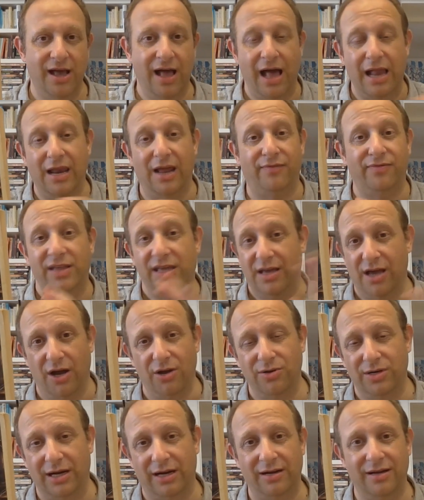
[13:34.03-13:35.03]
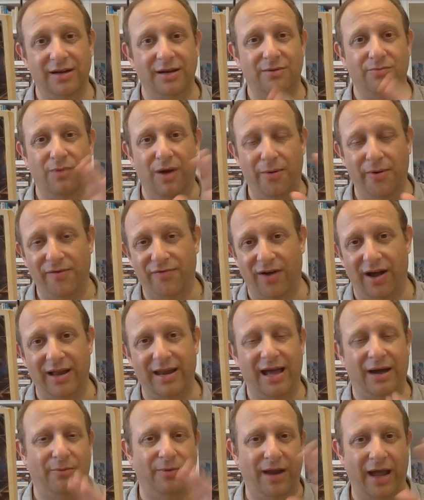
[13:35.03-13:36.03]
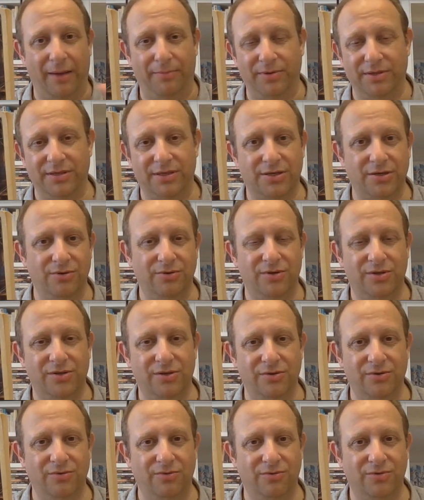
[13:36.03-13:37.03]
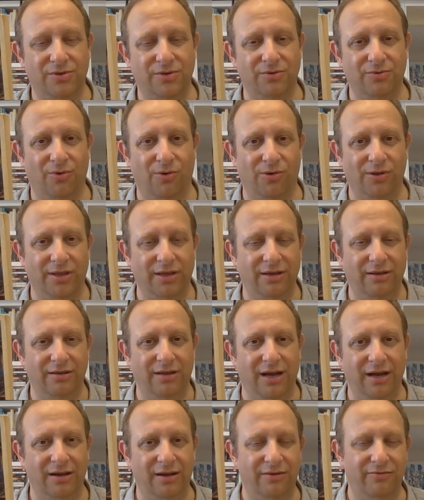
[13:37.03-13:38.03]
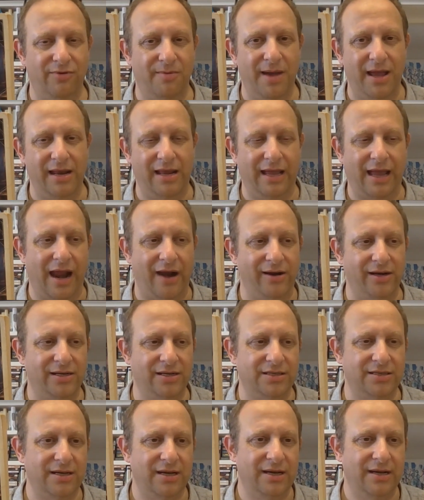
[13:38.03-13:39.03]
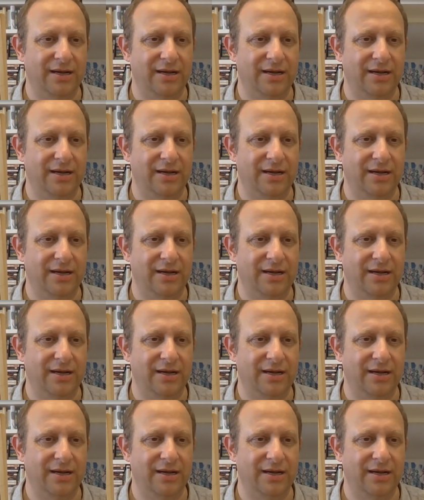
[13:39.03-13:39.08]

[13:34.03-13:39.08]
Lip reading: A lovely coda where we find out what happens to all the remaining characters.